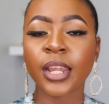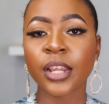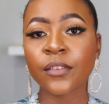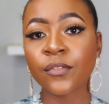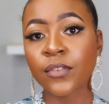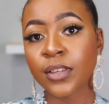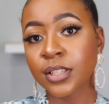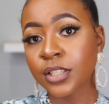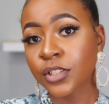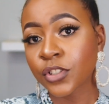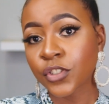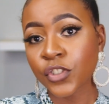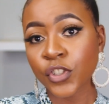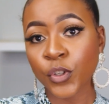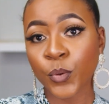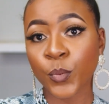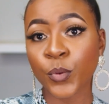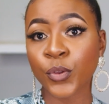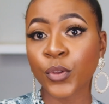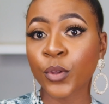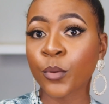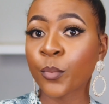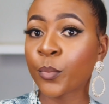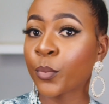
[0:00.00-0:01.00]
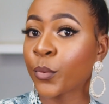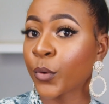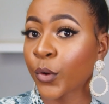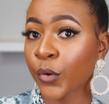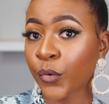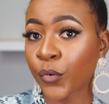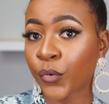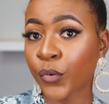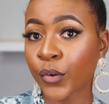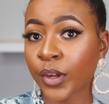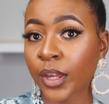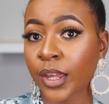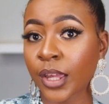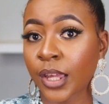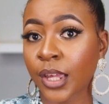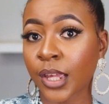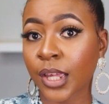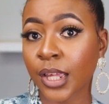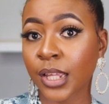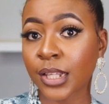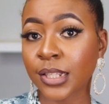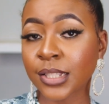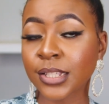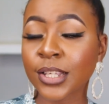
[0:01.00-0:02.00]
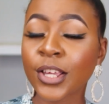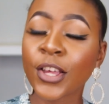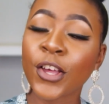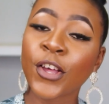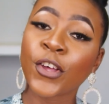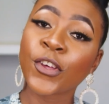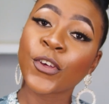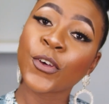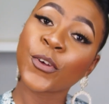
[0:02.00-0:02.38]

Netflix and chill with your boyfriend,